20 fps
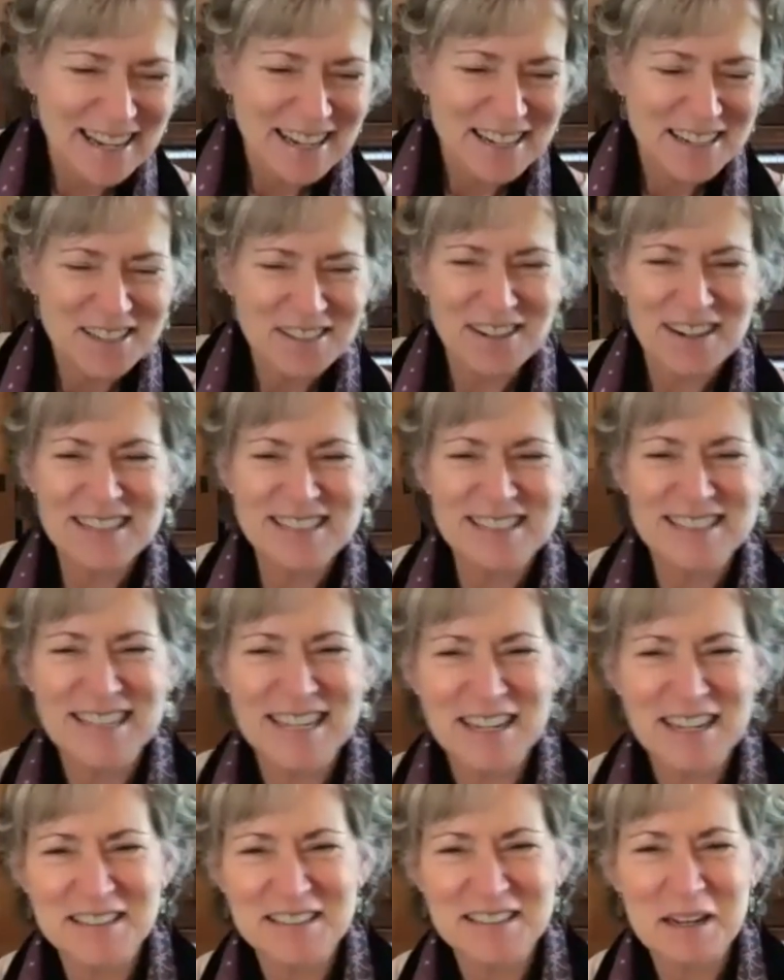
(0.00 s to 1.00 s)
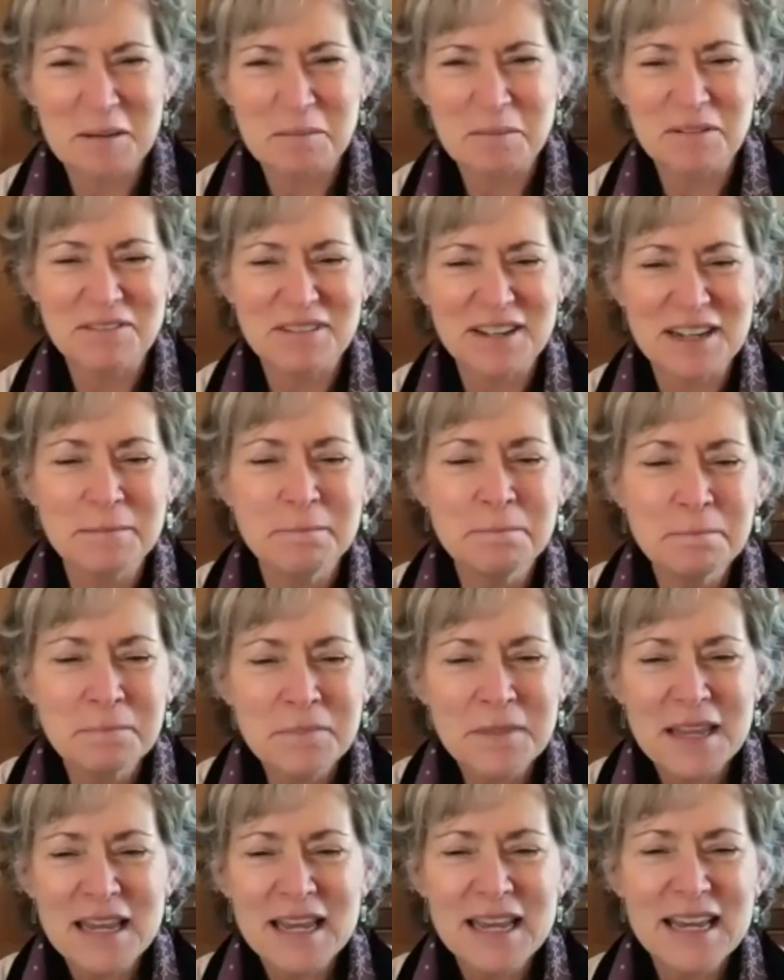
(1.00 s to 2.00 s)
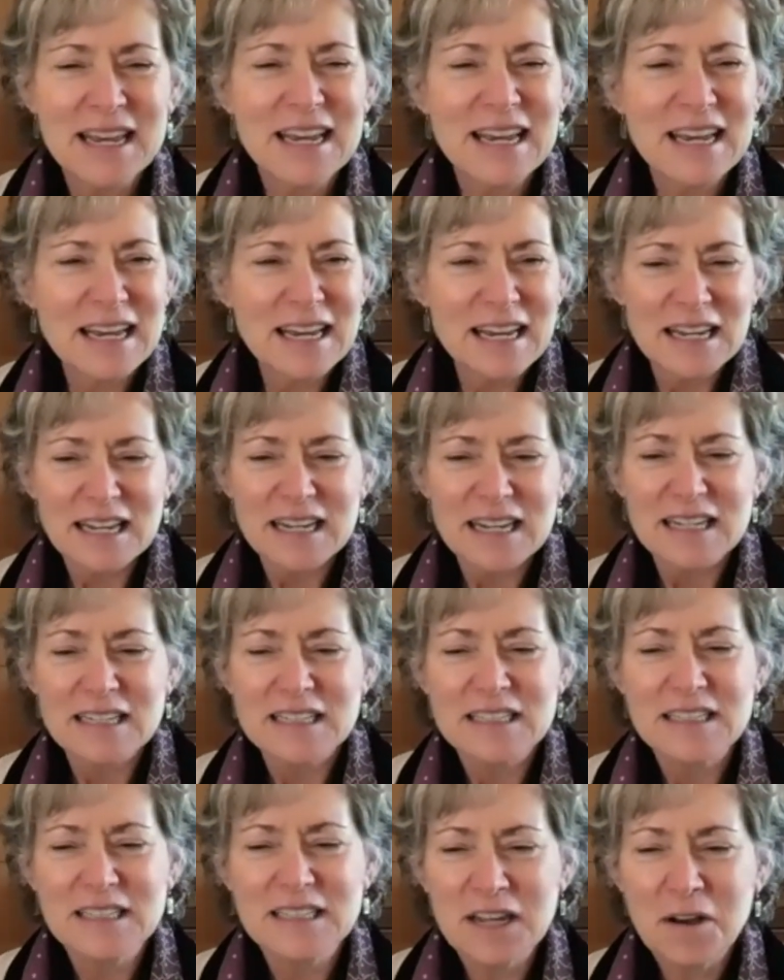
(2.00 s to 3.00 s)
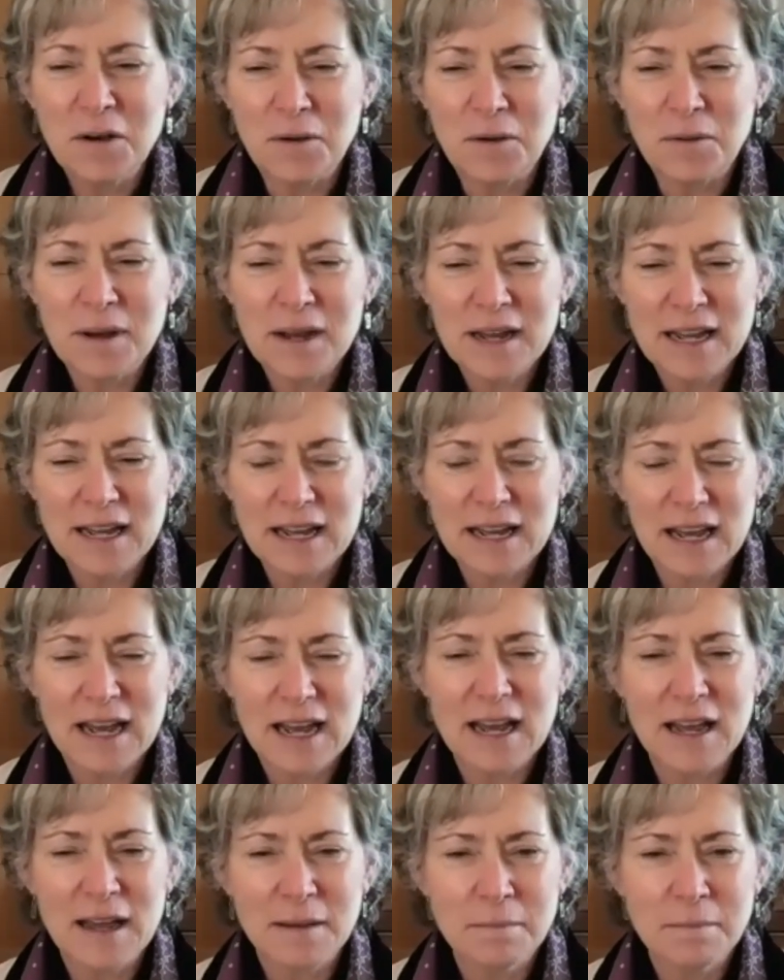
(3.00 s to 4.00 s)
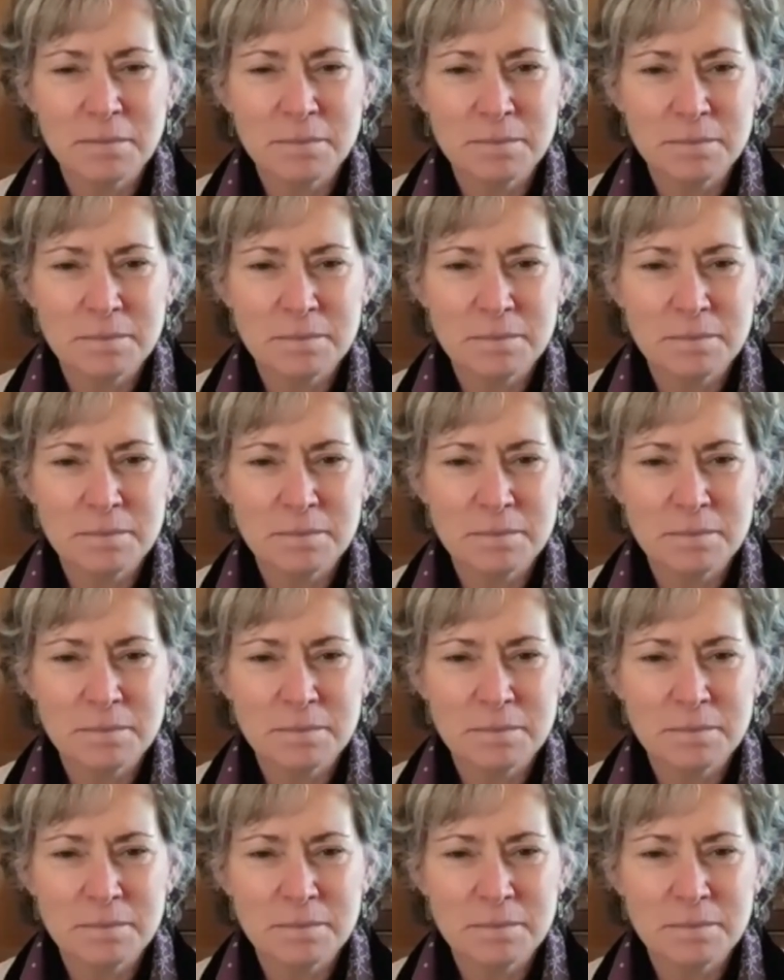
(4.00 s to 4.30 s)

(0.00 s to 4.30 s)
Trying to stay on top of it. So um,